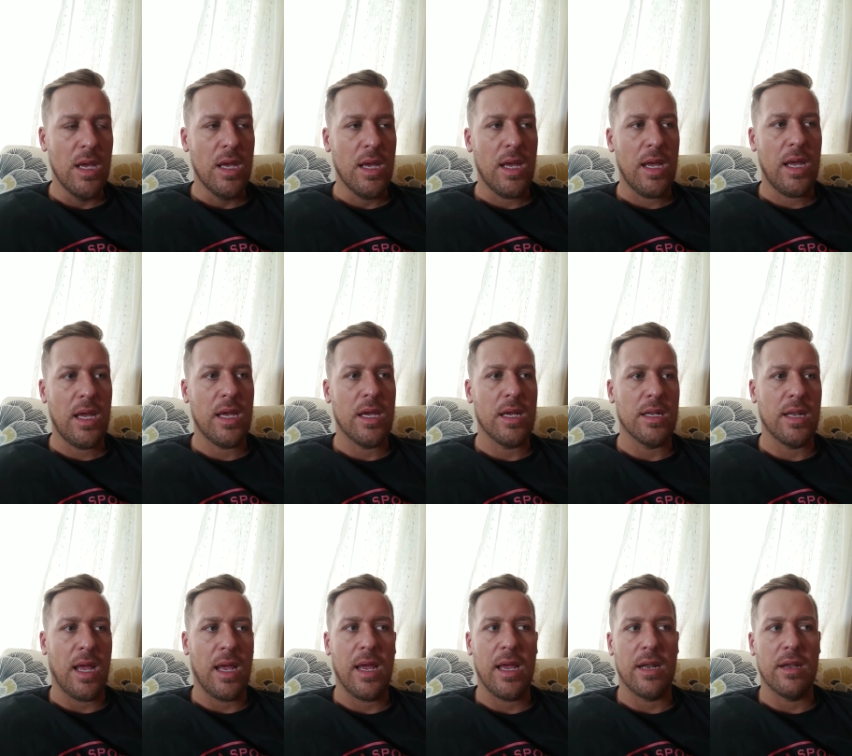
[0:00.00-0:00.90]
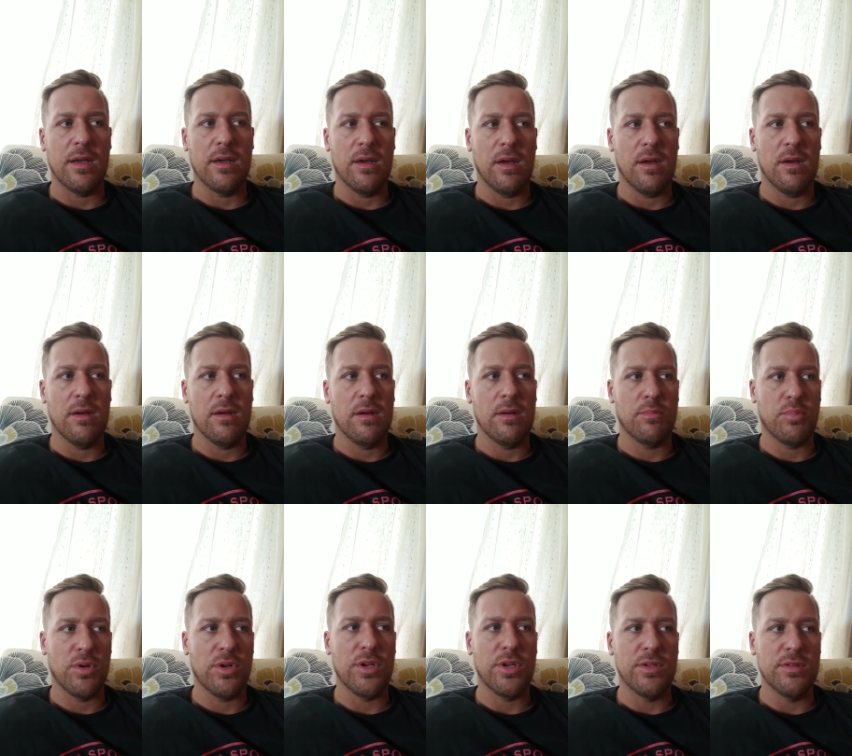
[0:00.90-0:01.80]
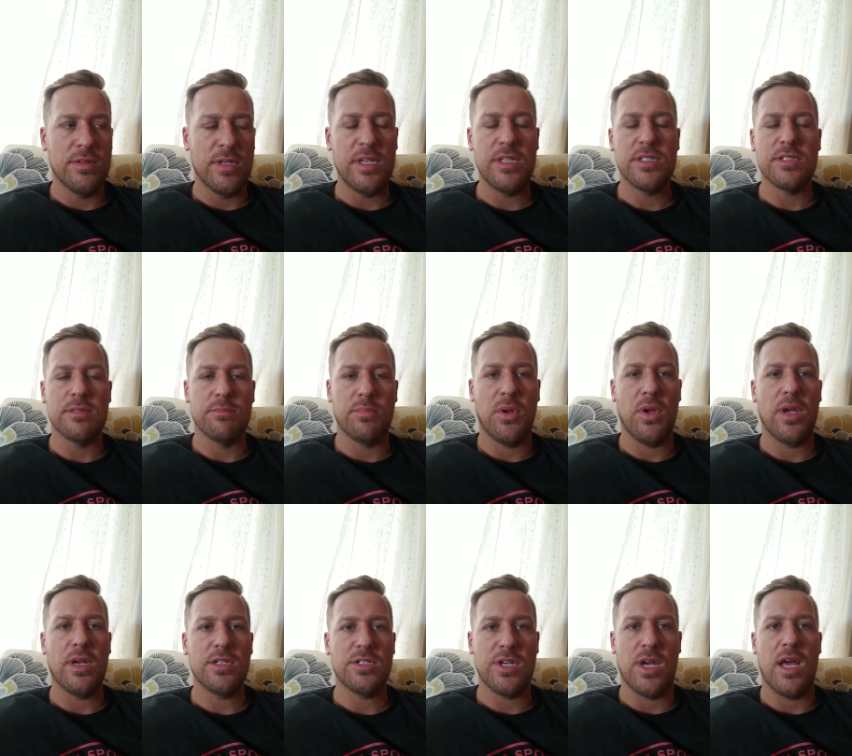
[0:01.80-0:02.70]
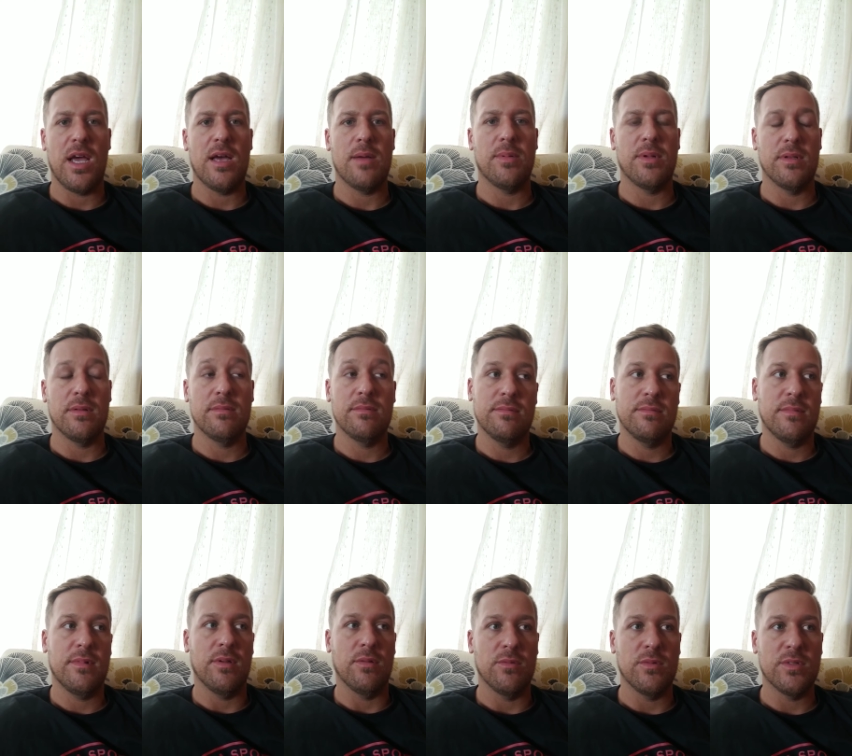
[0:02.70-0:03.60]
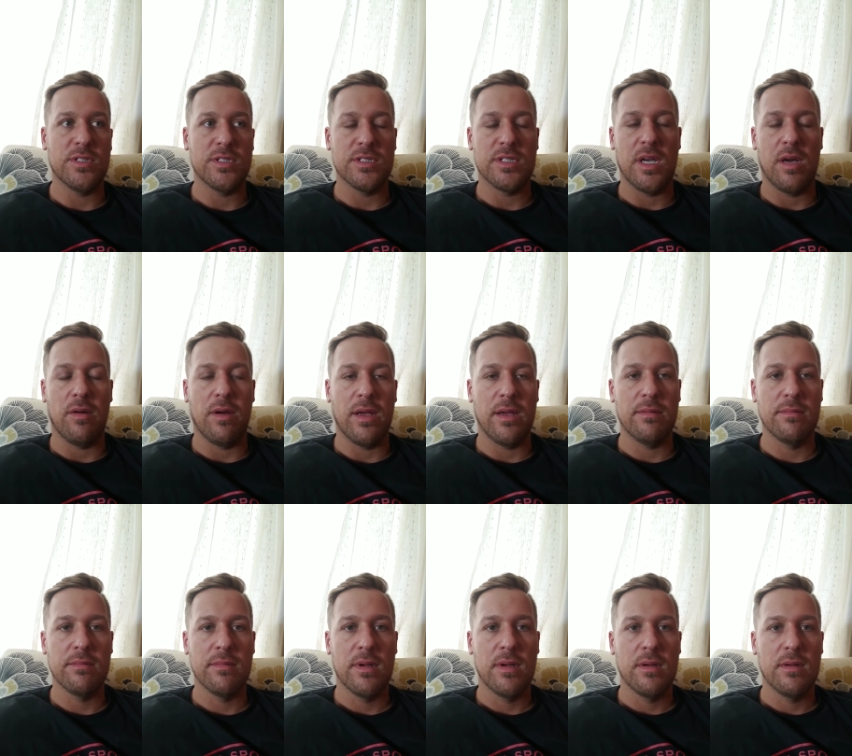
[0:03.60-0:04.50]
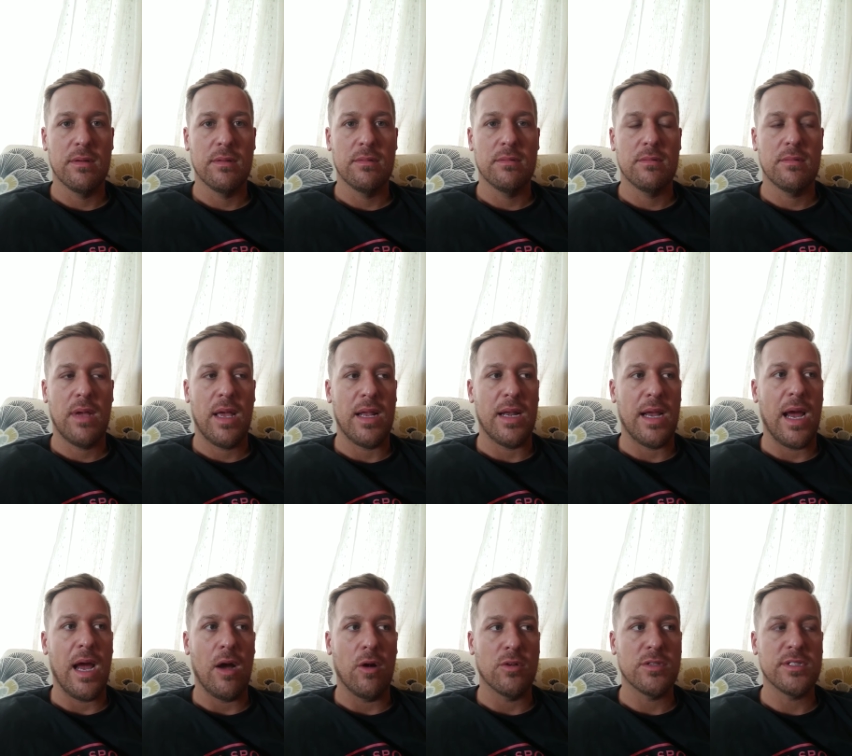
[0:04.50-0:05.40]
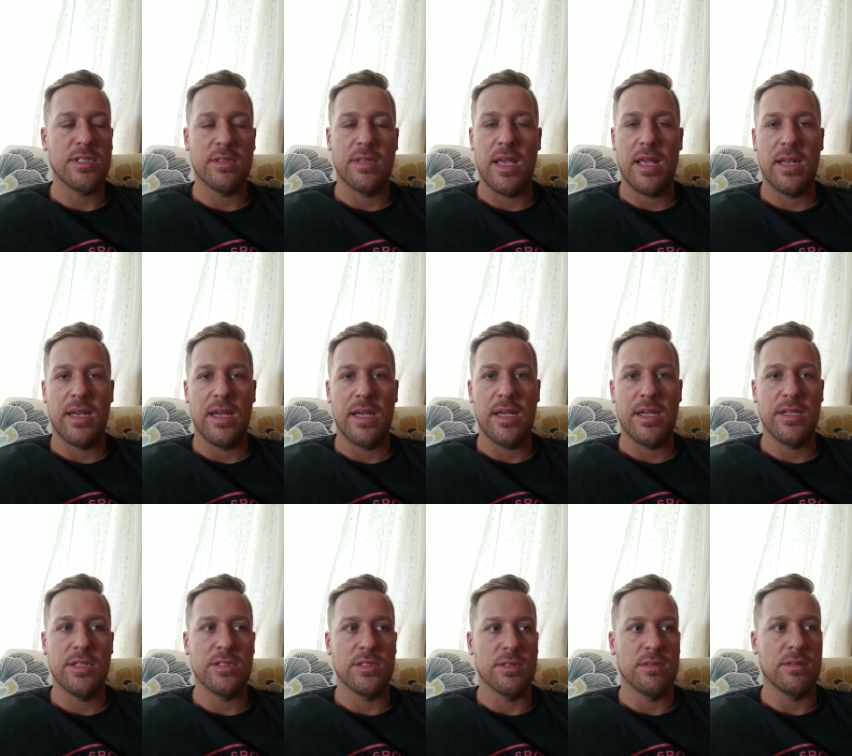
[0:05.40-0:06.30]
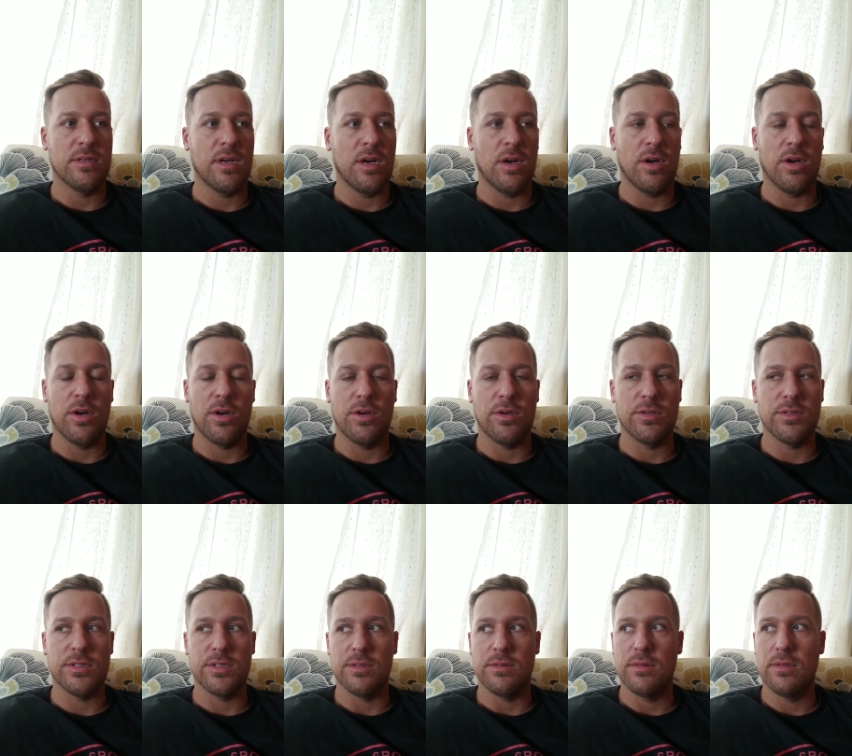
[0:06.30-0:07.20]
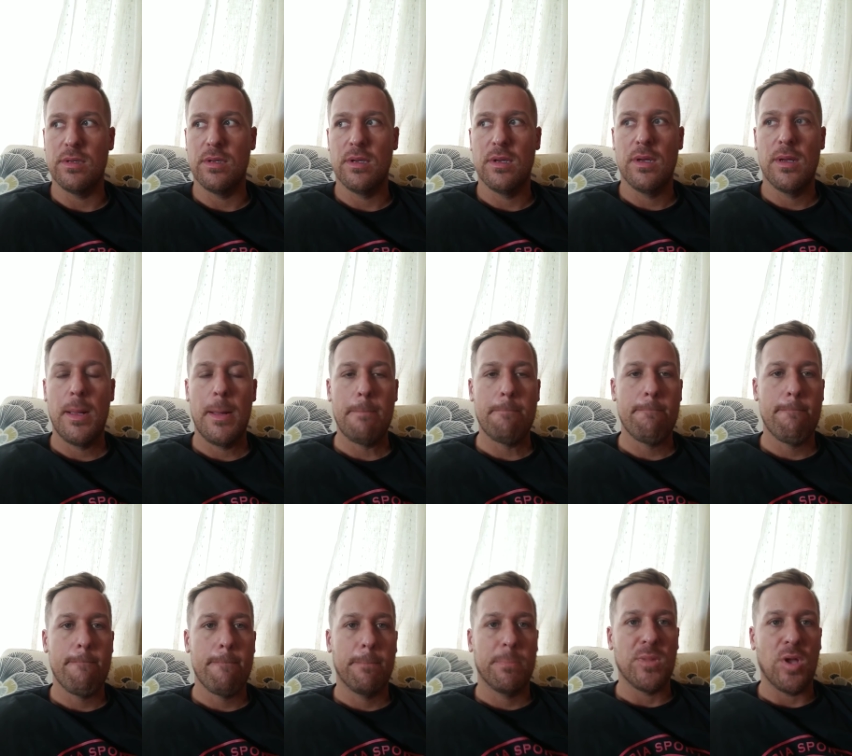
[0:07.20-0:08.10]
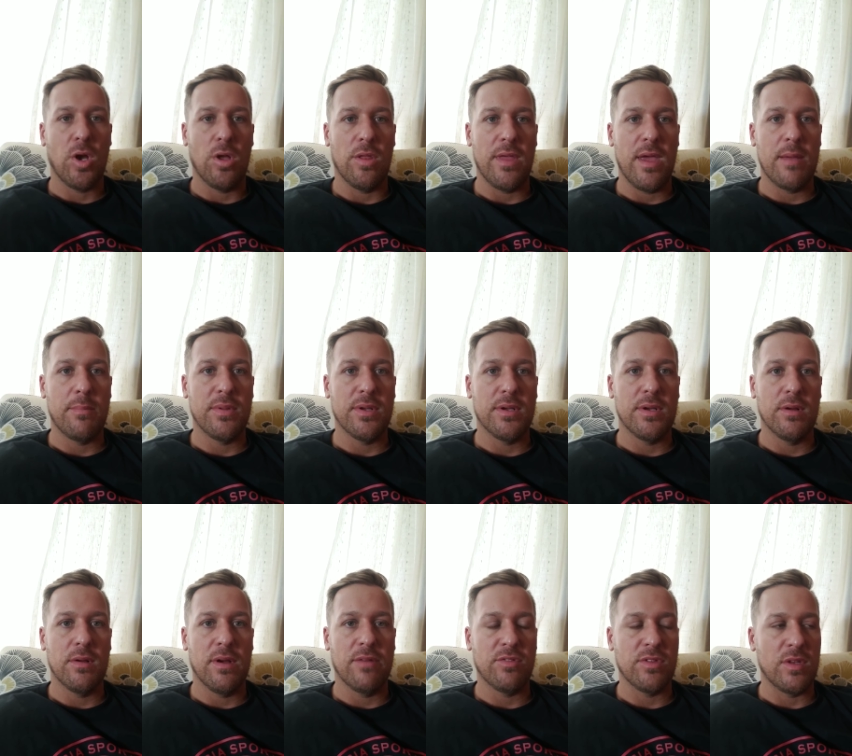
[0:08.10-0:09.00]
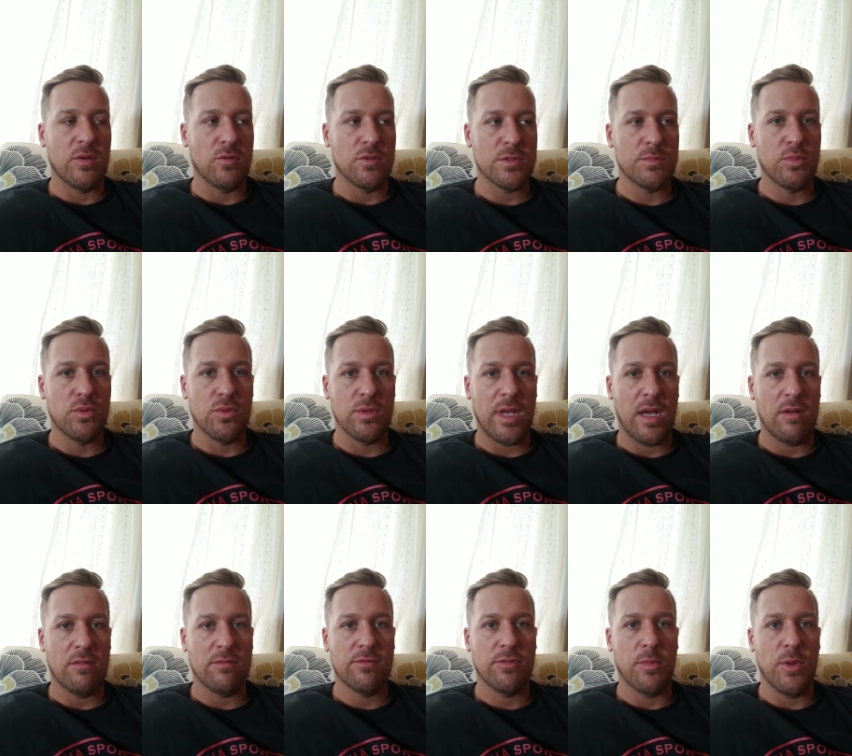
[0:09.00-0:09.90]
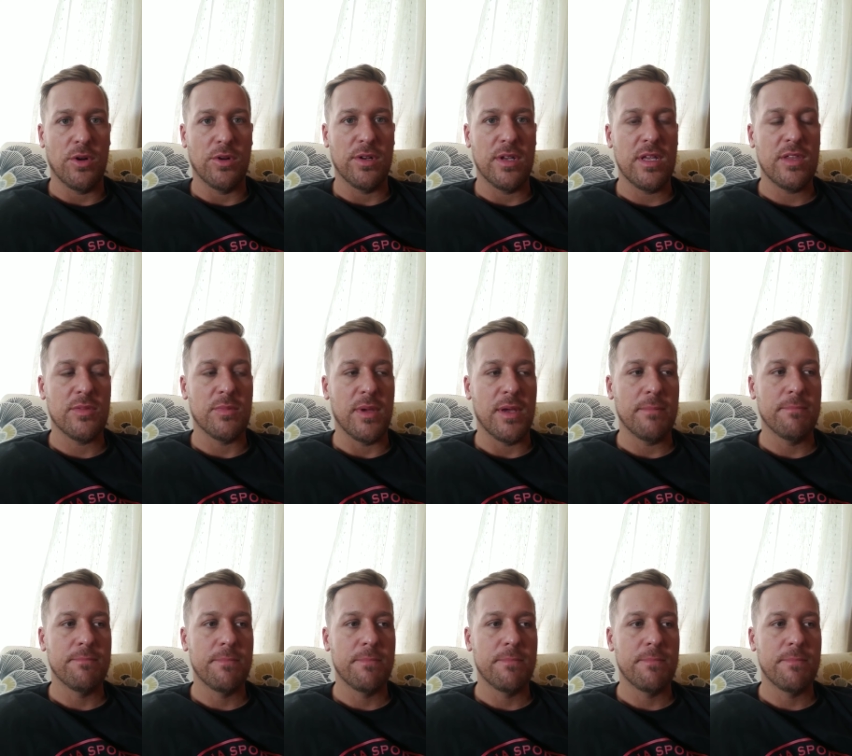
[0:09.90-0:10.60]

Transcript: And I had a pretty decent paying job, and which is how I had a house at that age and cars and all that. But everything was pulled out from underneath me.